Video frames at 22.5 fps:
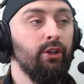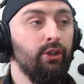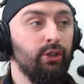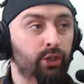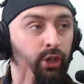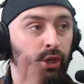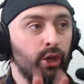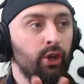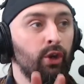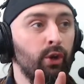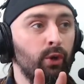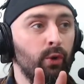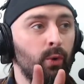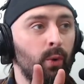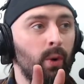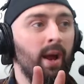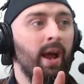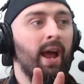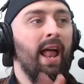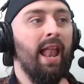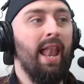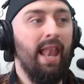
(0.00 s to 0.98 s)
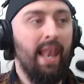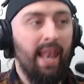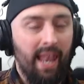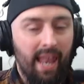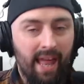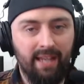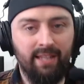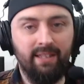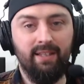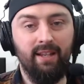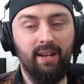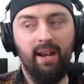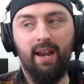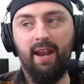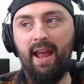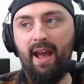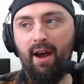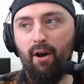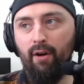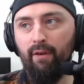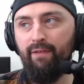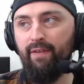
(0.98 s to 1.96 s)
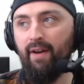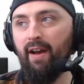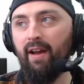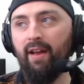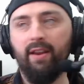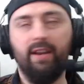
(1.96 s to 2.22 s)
2 less than an elf.